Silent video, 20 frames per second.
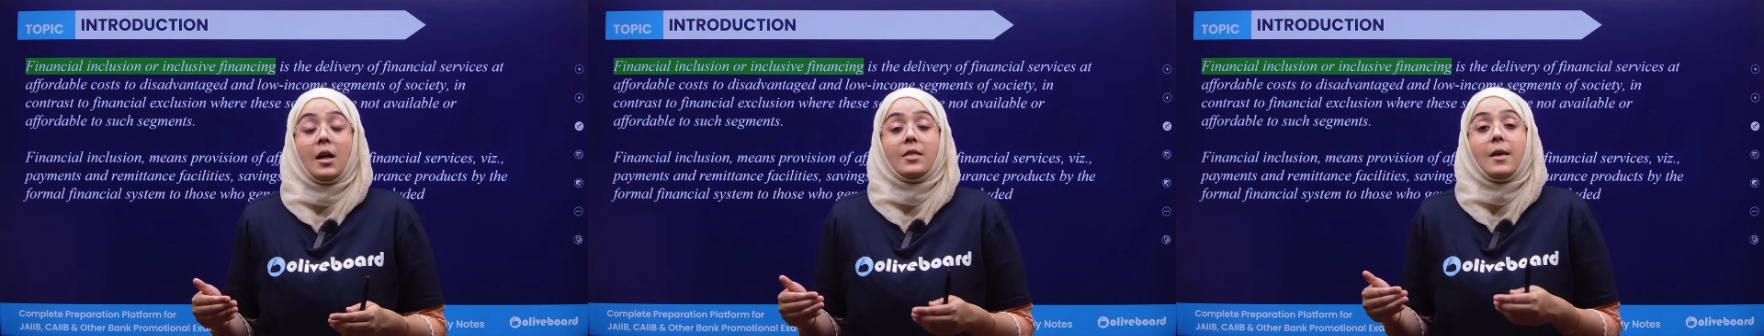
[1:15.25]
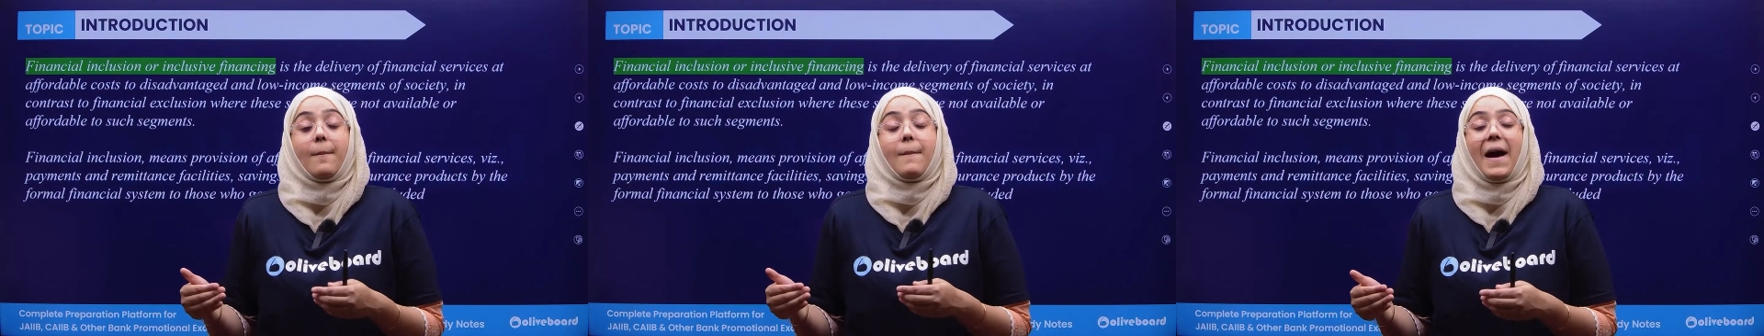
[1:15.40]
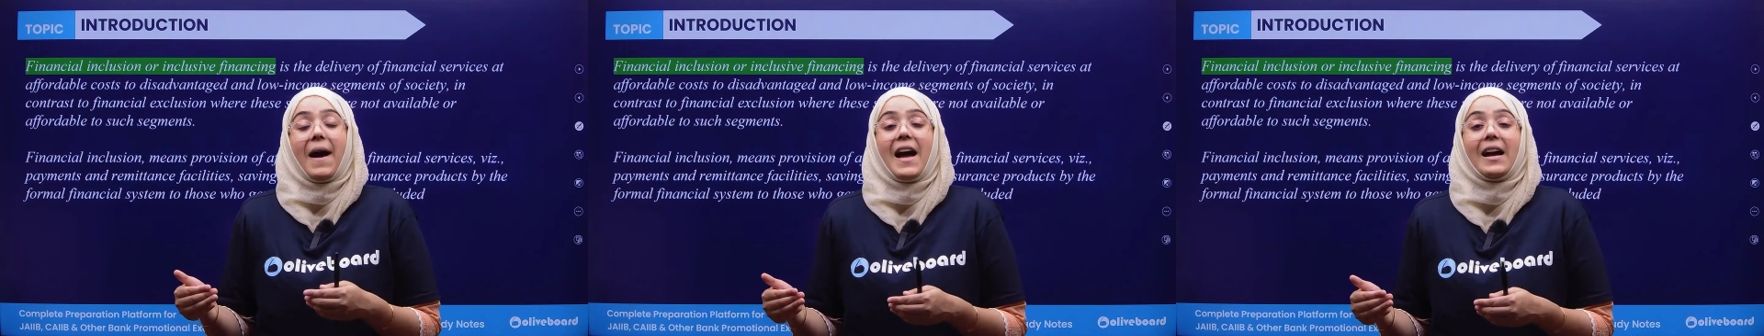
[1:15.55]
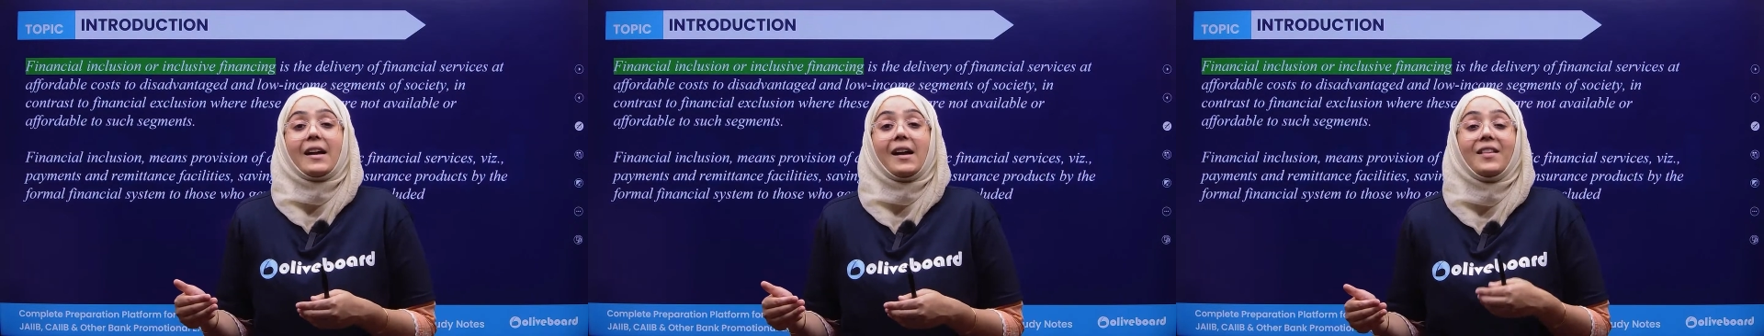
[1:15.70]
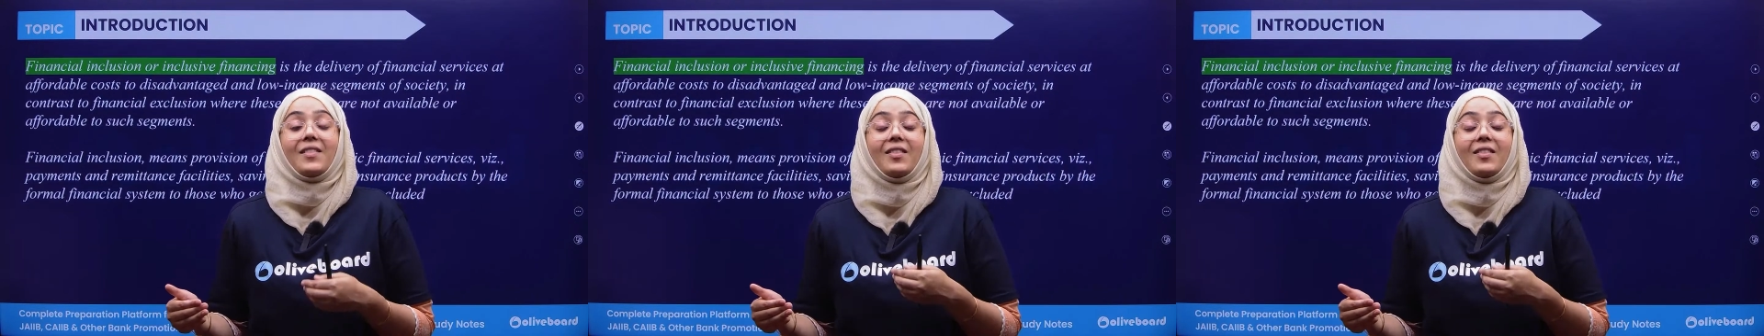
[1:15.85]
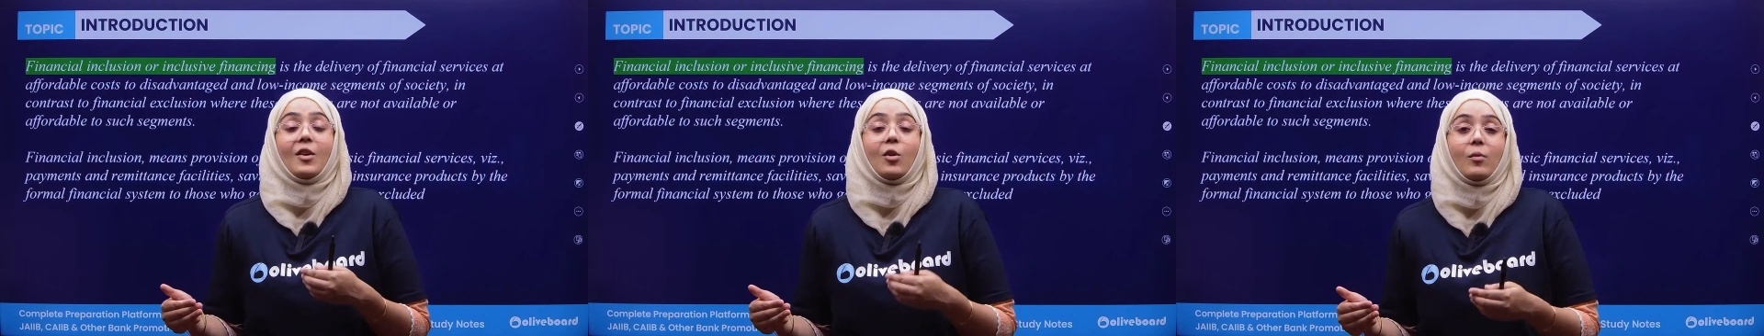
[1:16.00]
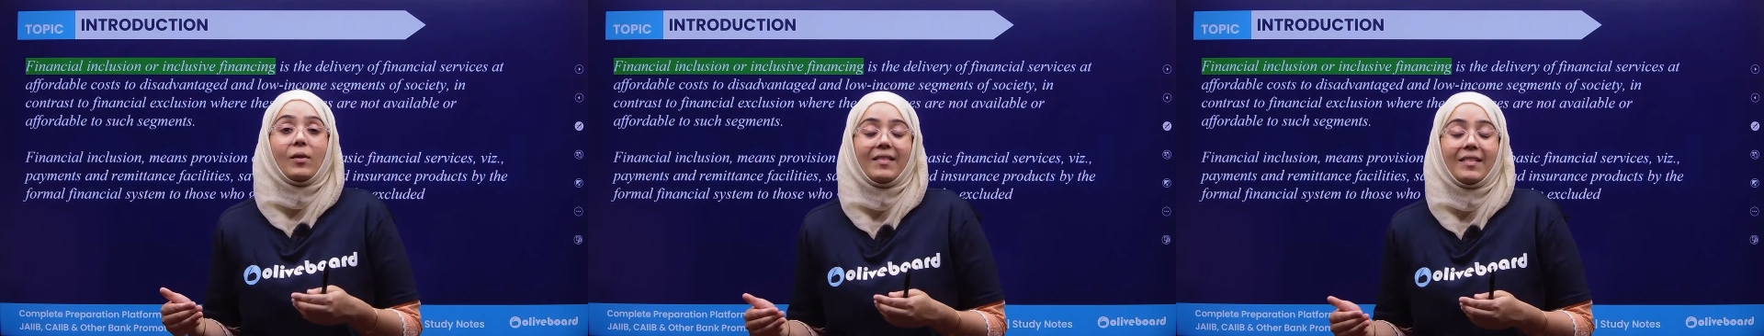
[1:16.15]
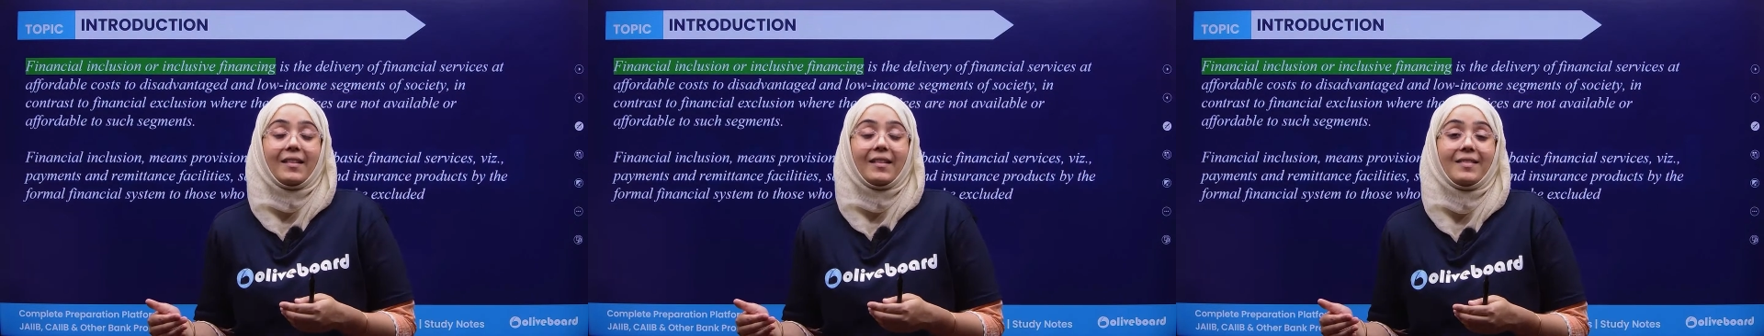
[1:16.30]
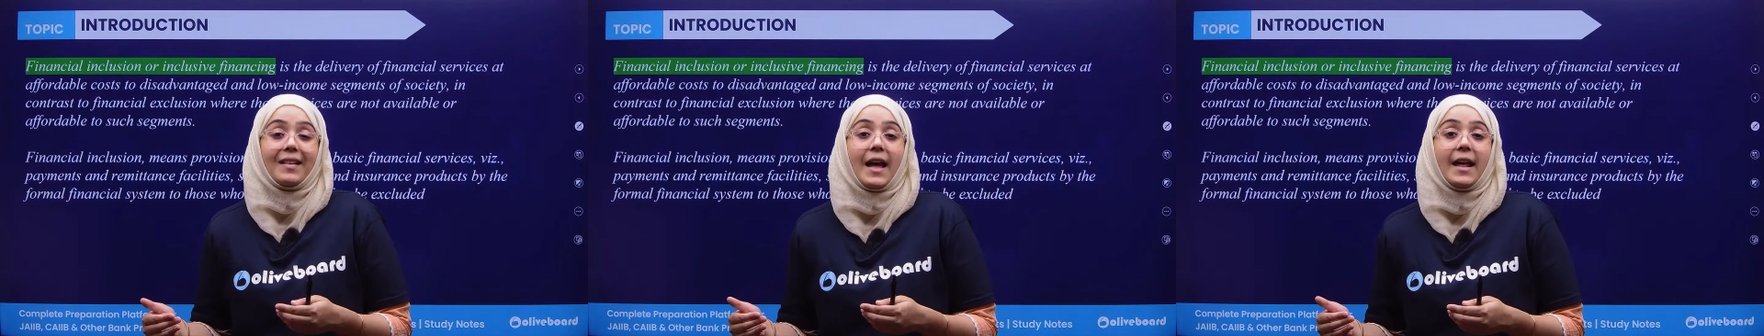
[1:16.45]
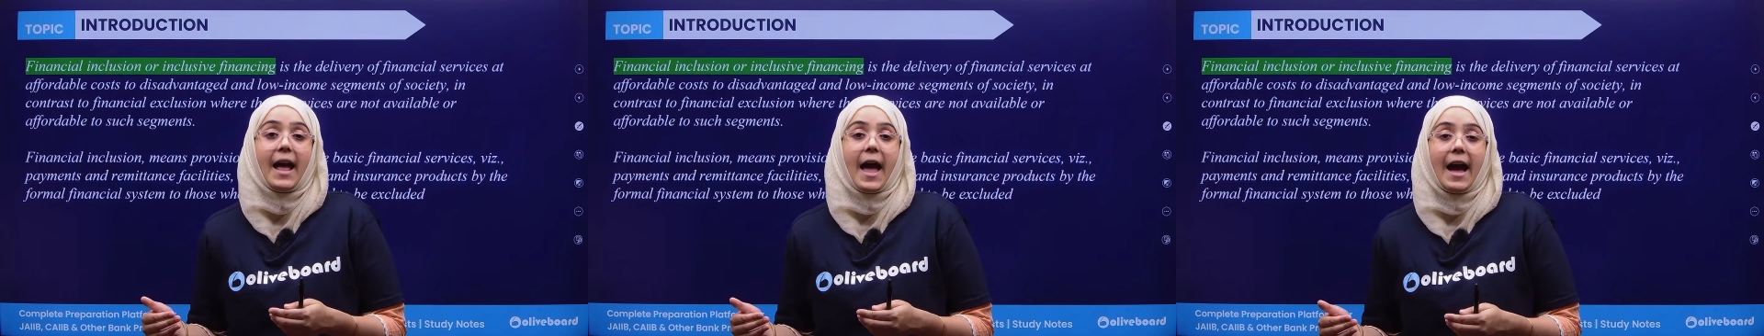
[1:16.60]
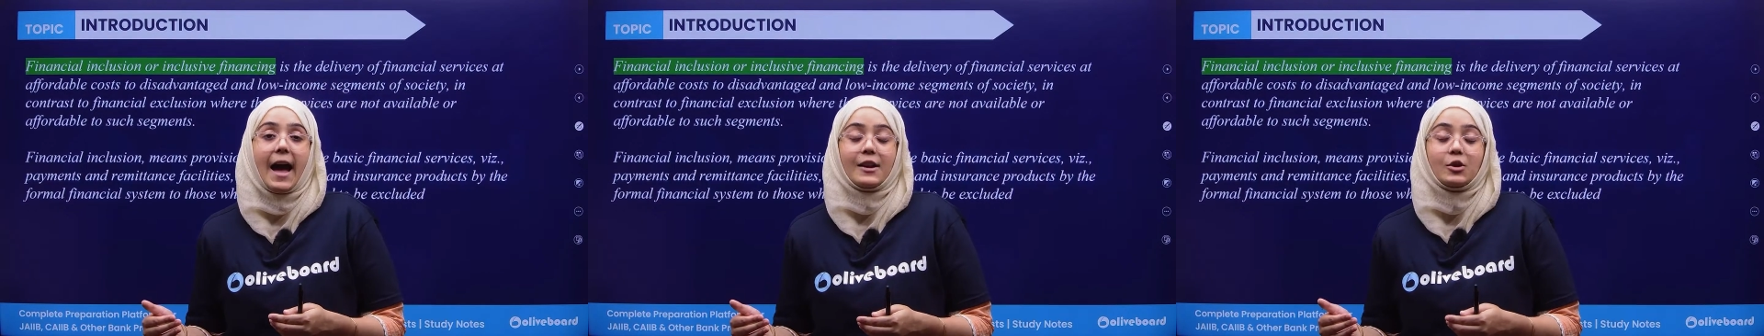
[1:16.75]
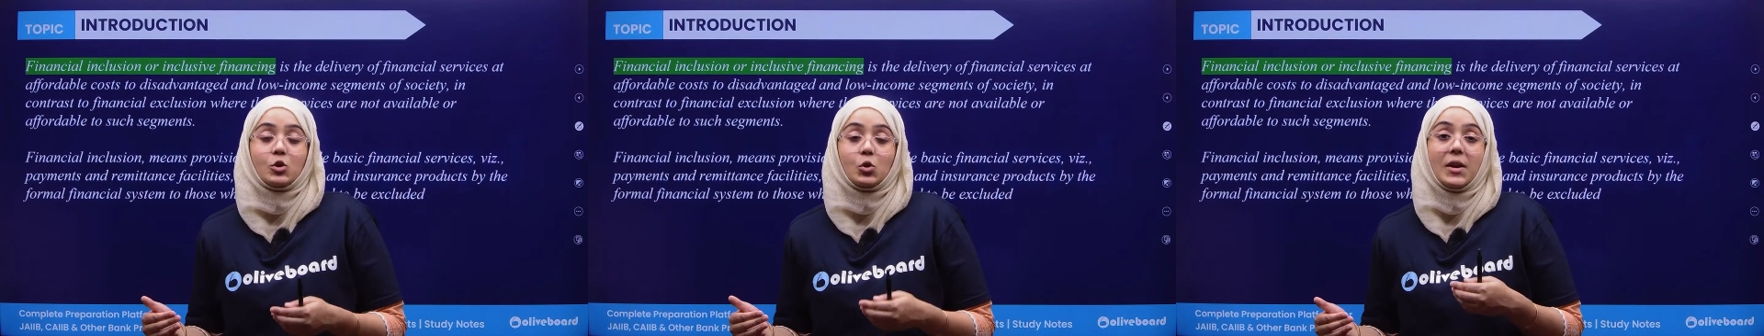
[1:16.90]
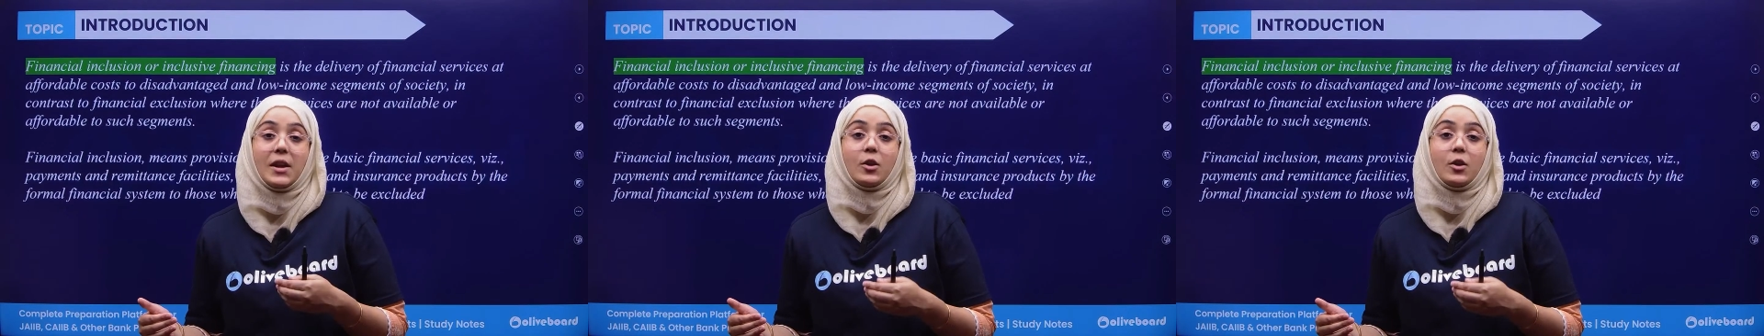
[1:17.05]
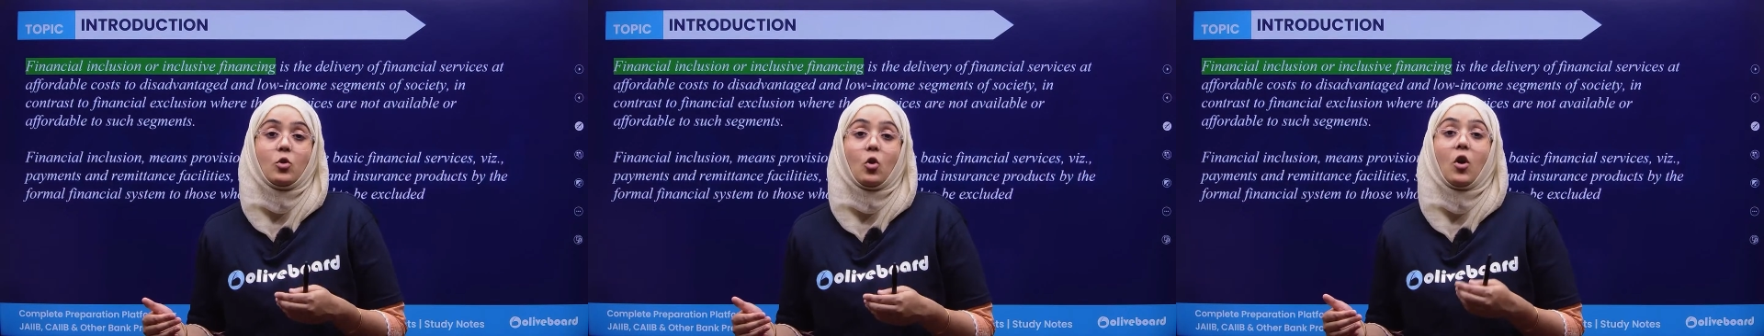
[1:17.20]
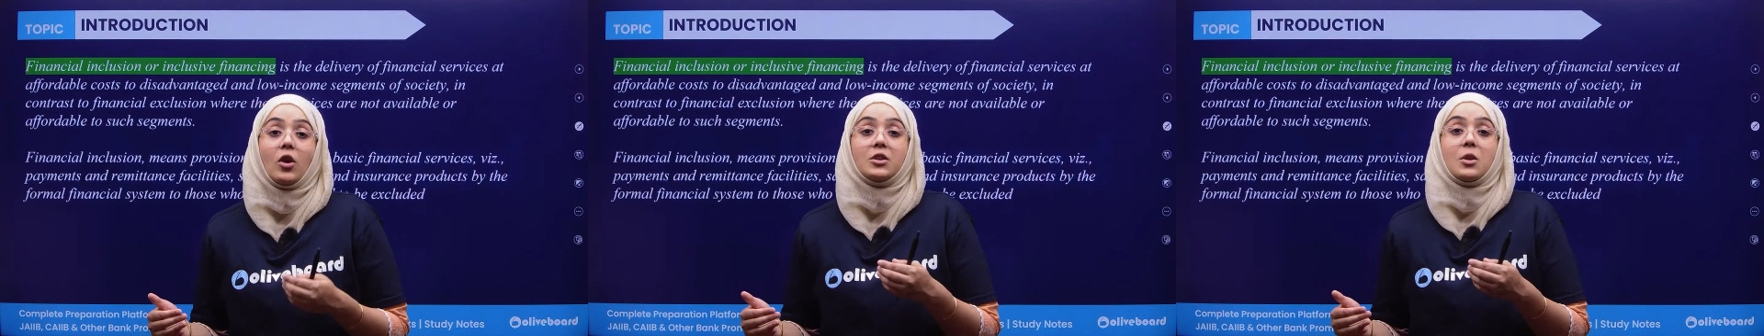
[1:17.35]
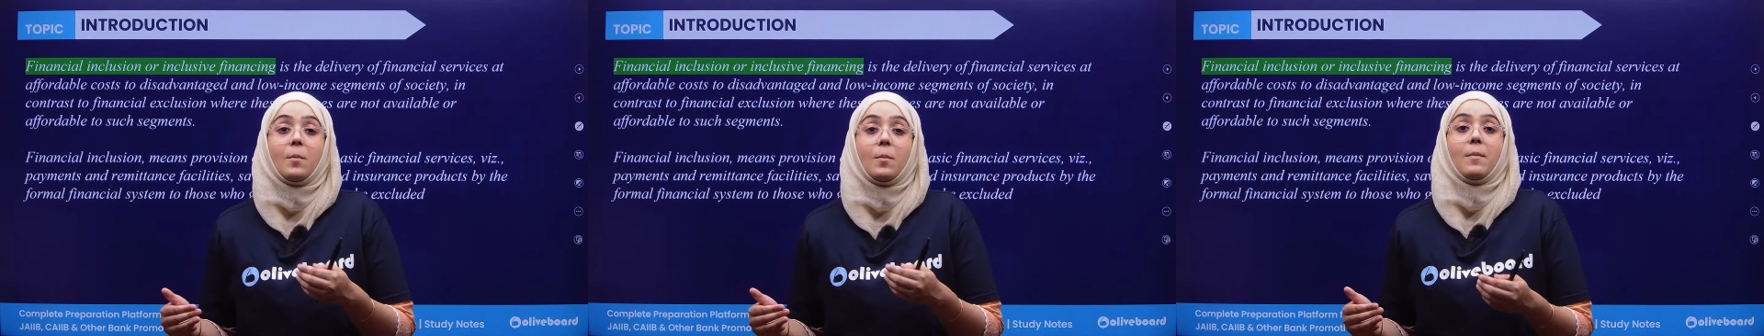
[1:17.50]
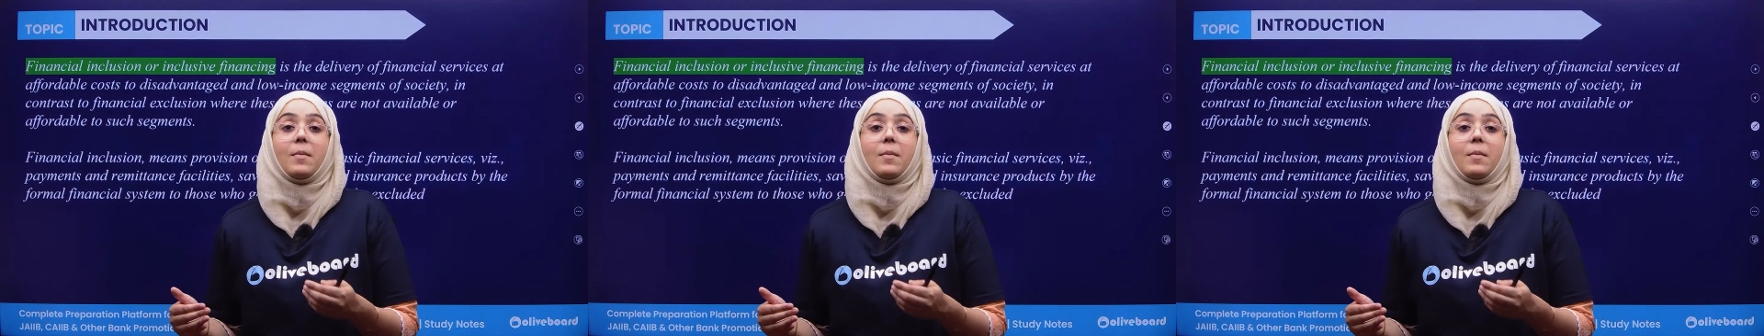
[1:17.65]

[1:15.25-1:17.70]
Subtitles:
the banking services are actually not